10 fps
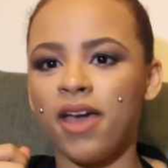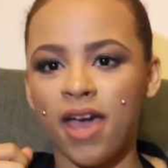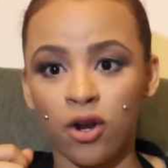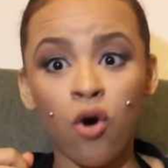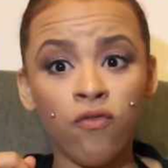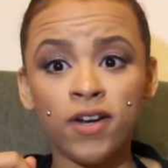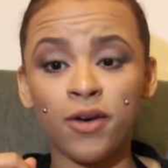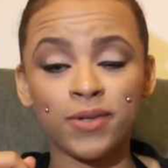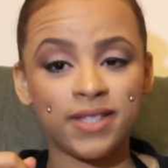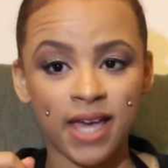and hopefully
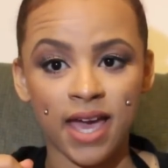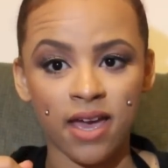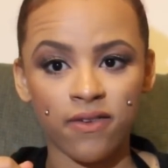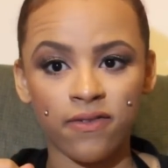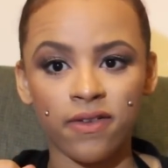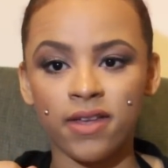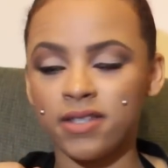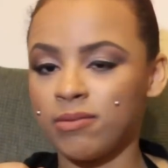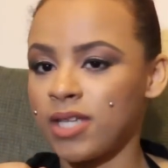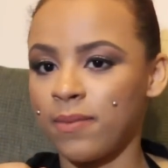it would save.
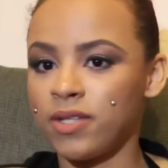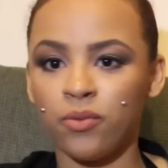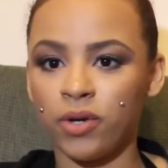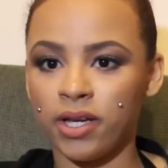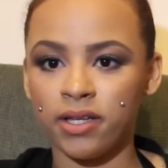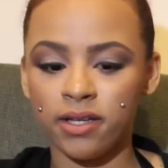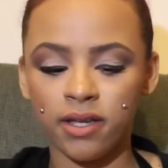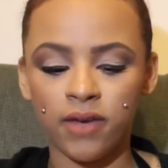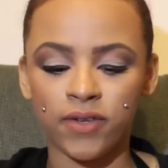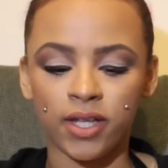Sometimes it wouldn't
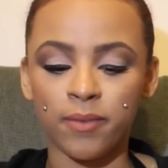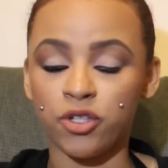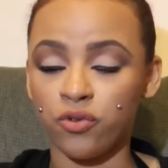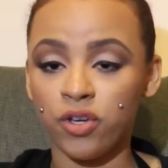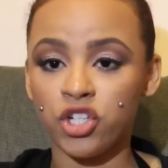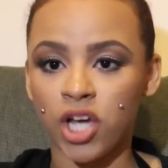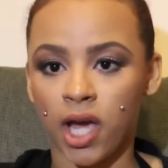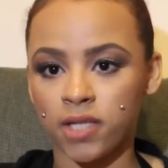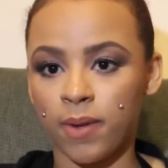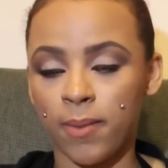even let me screenshot
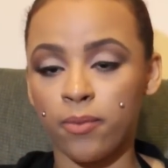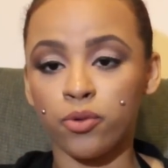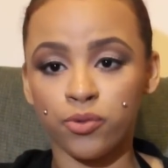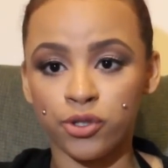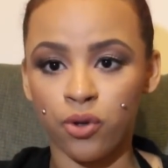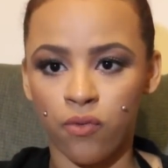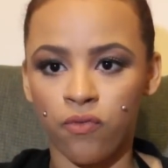because my memory was so